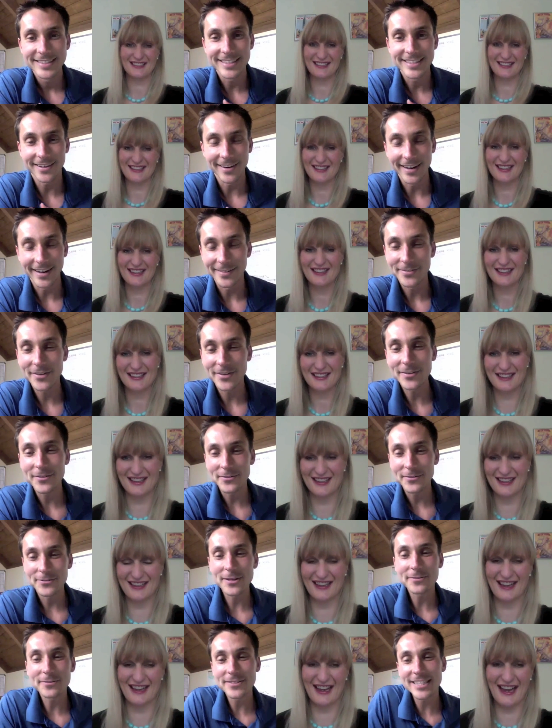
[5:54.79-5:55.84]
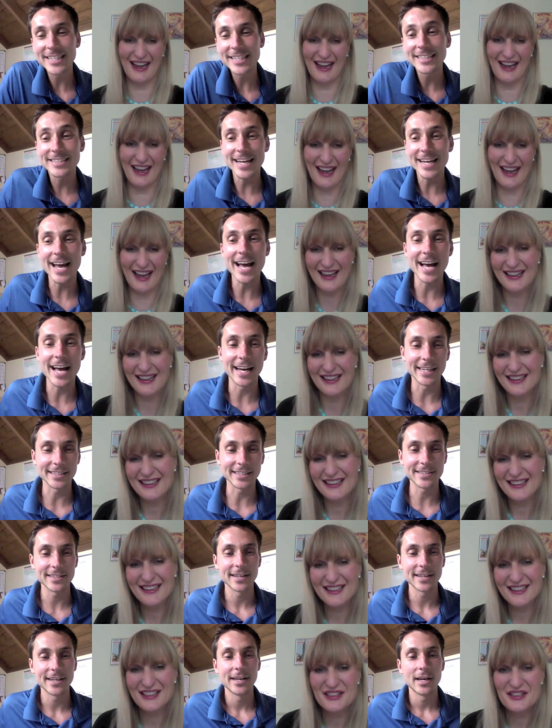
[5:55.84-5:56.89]
Speaker 1: sorry, 15
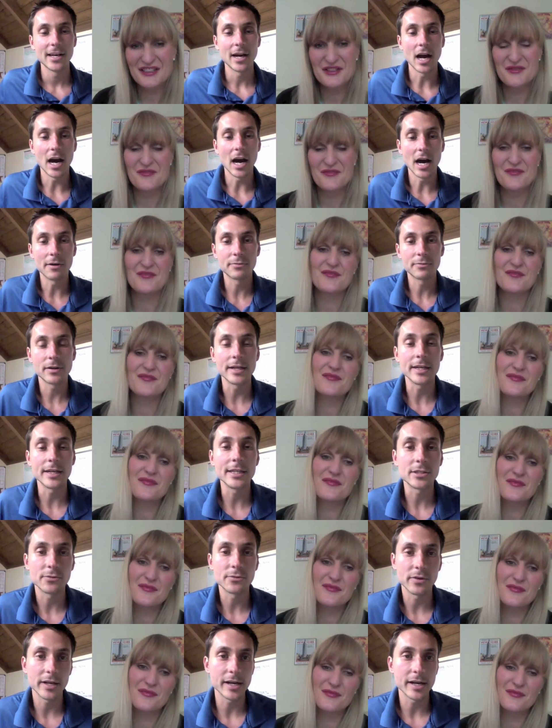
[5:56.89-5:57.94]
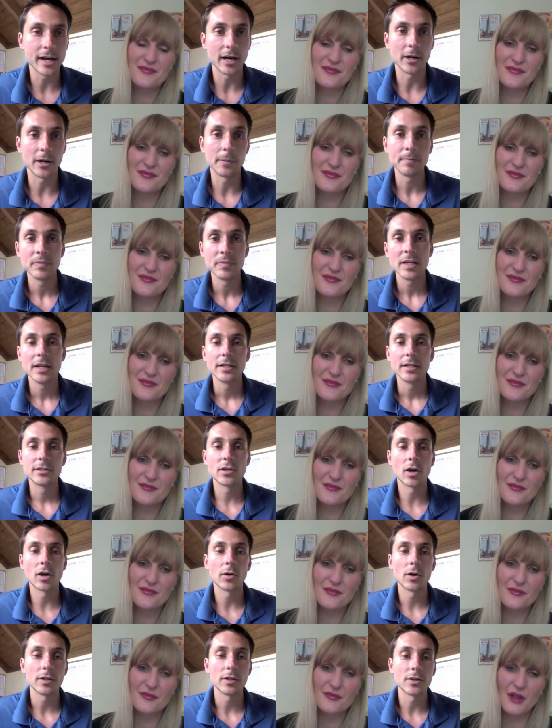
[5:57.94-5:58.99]
tags uh, for each video.
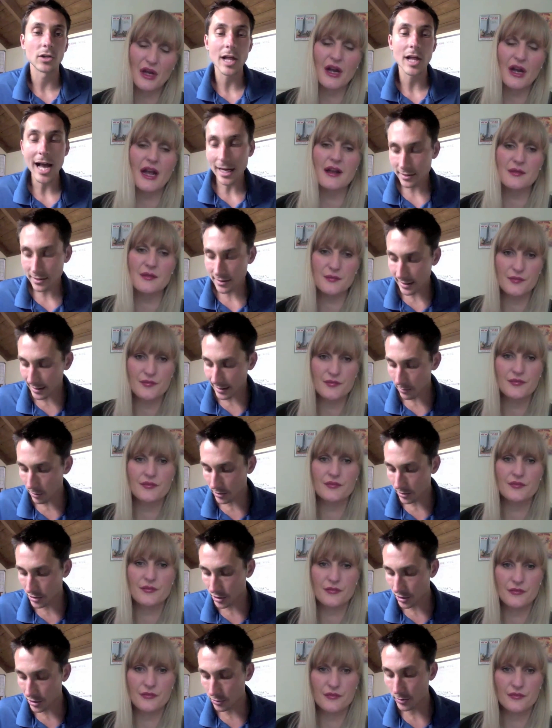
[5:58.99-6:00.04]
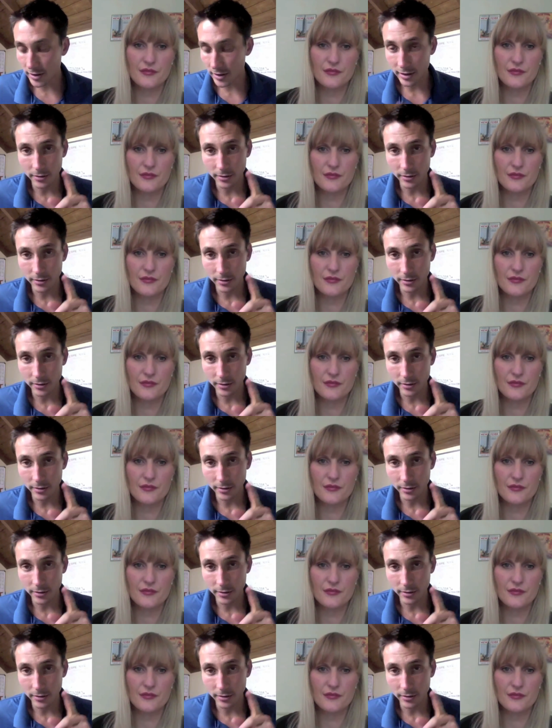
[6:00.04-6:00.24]
So the last thing I want you to do with